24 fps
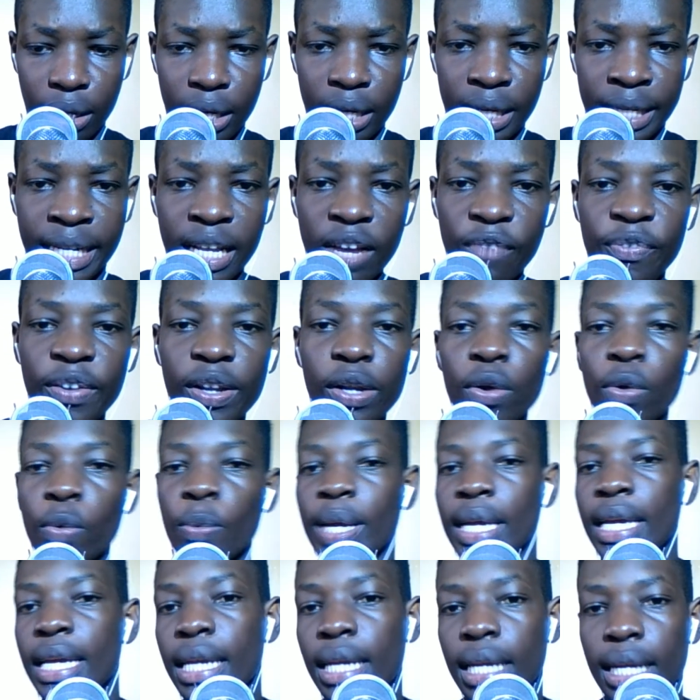David
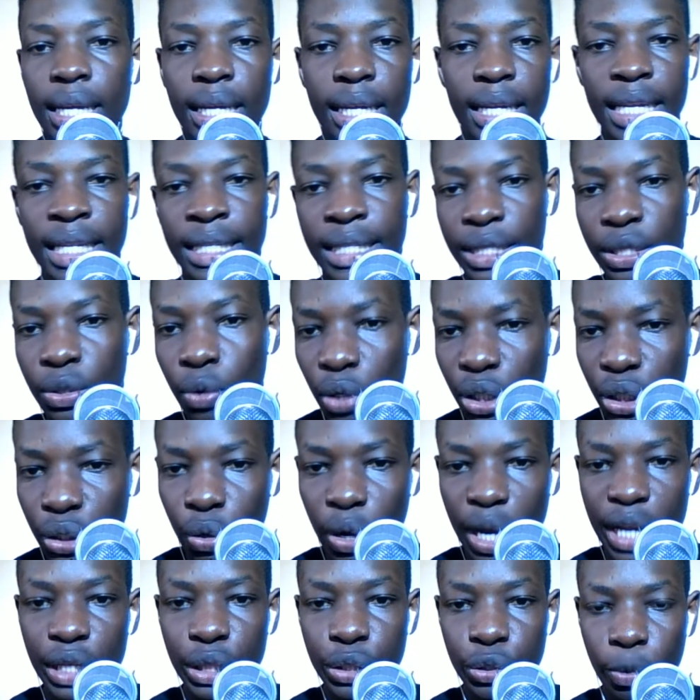Luiz is not
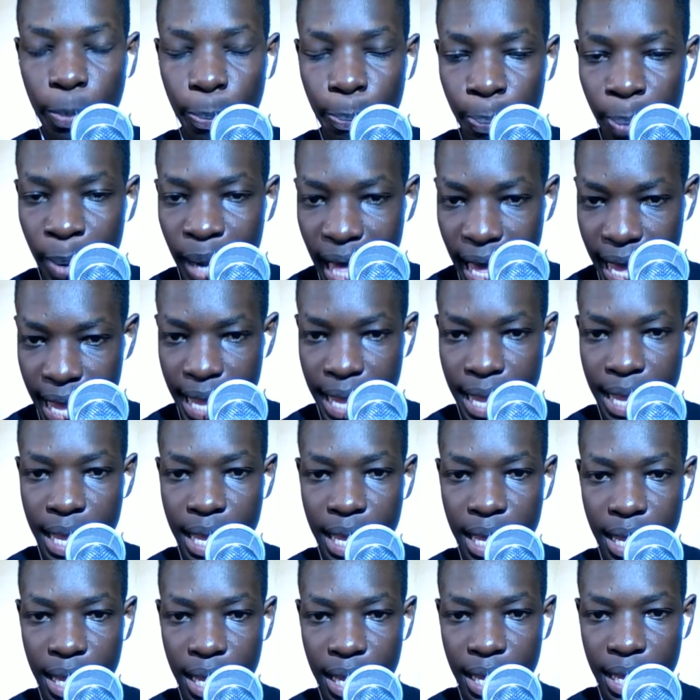going to play
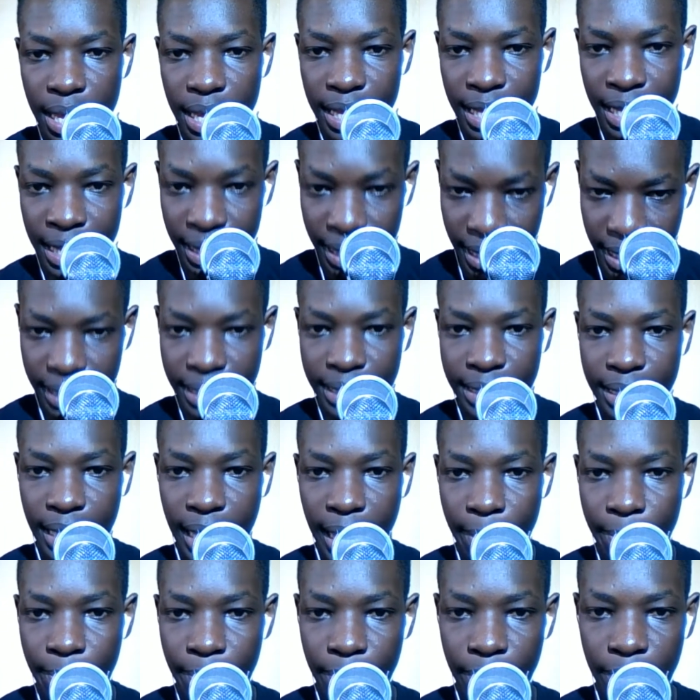in this
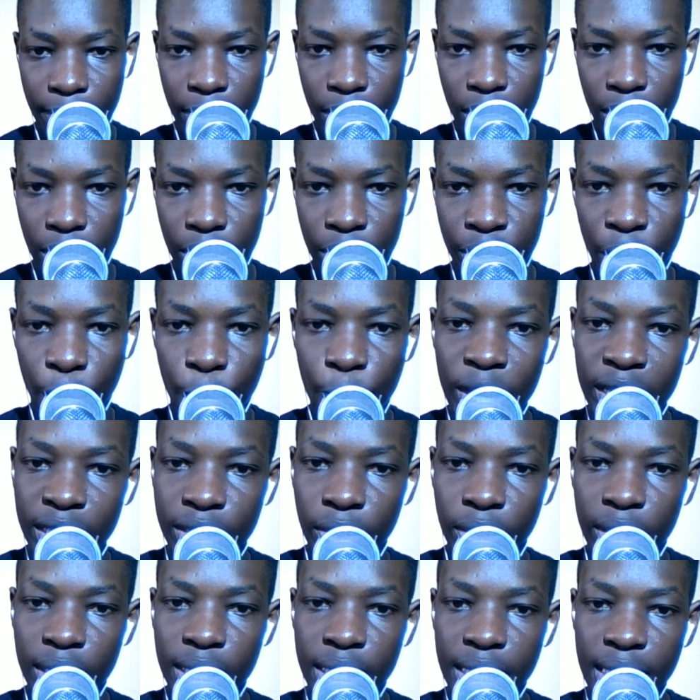game. The
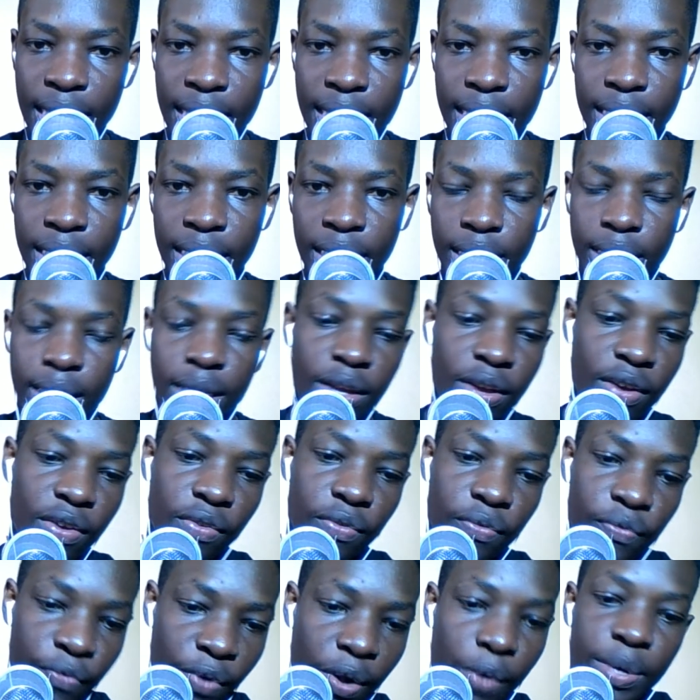reason is
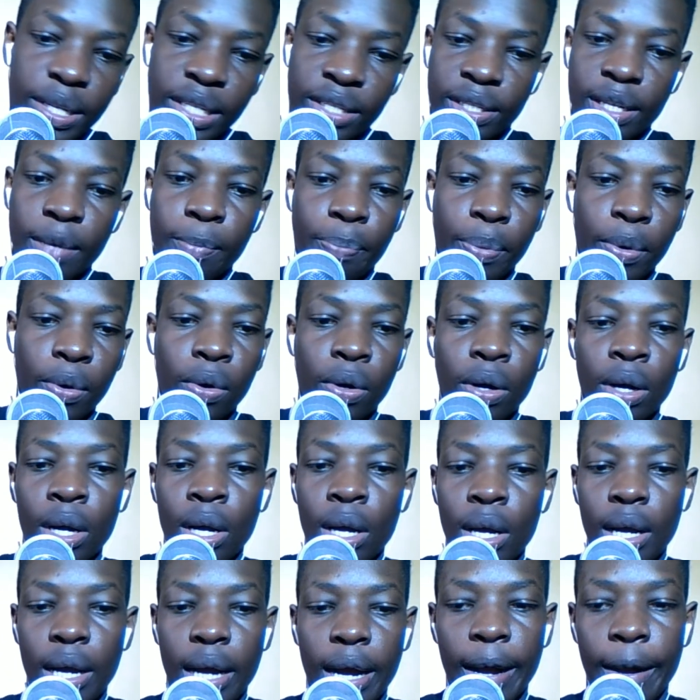very simple.
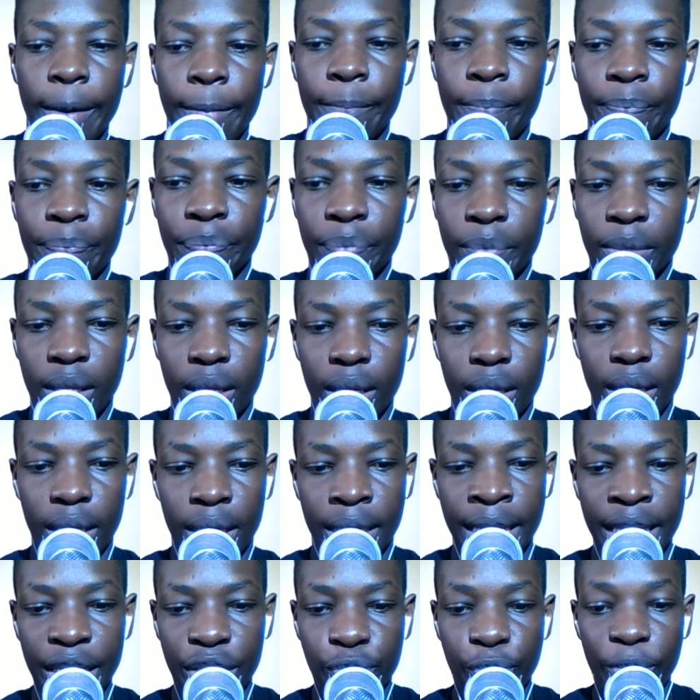Um,
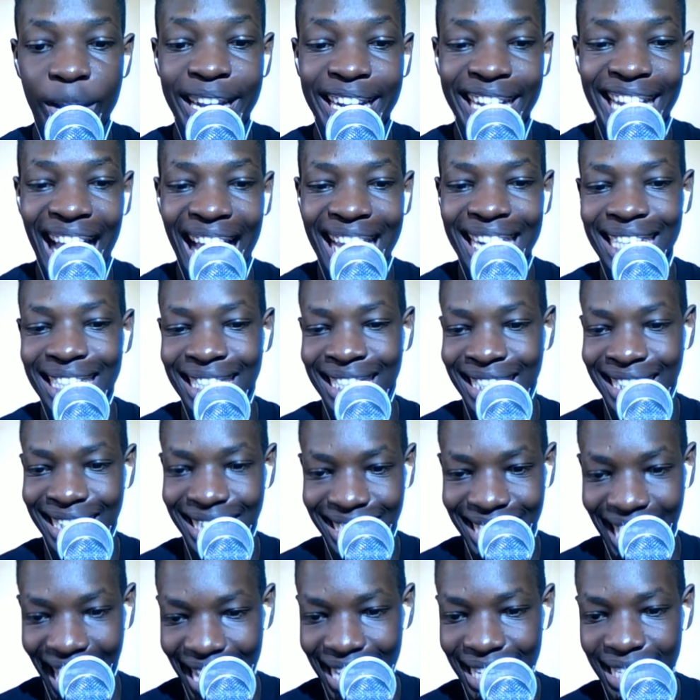his red card
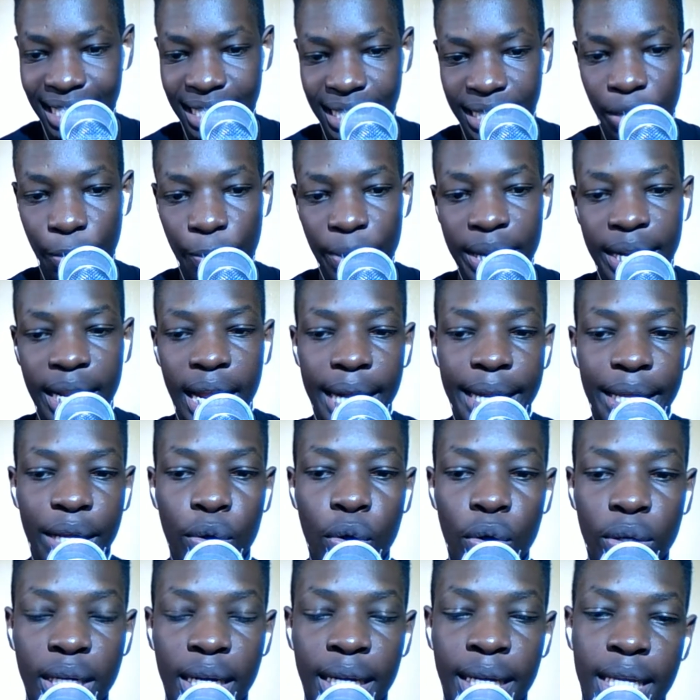stands. The red card he
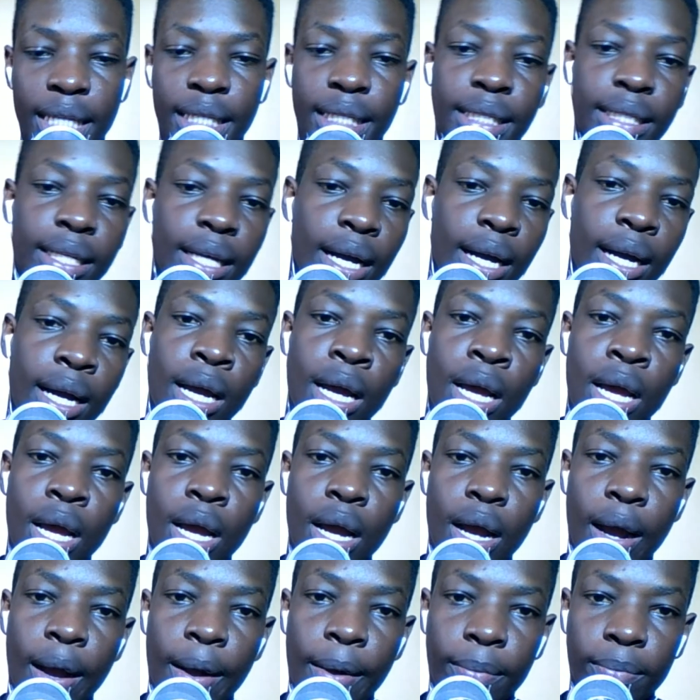got against, uh,
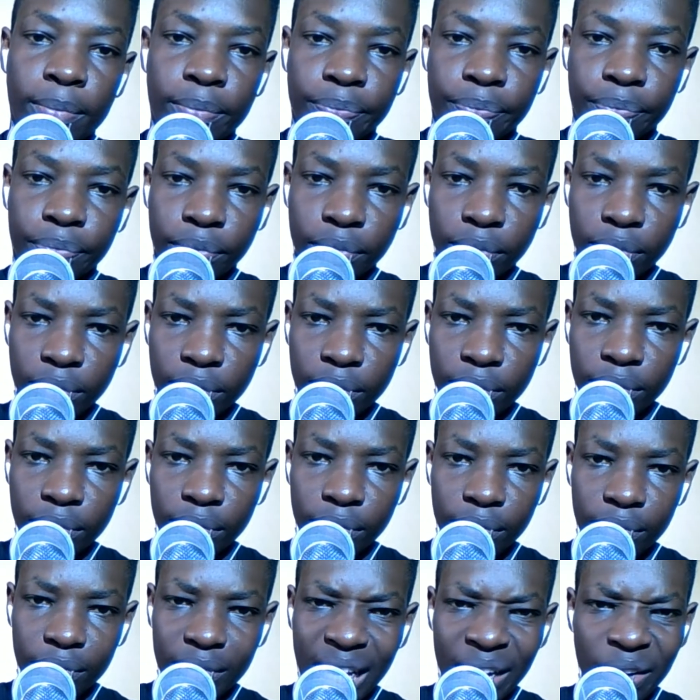um,
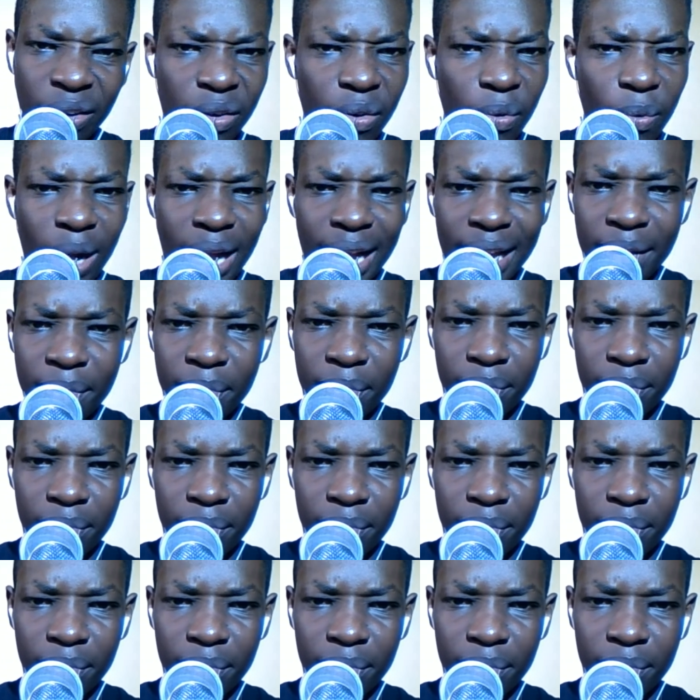I don't know why.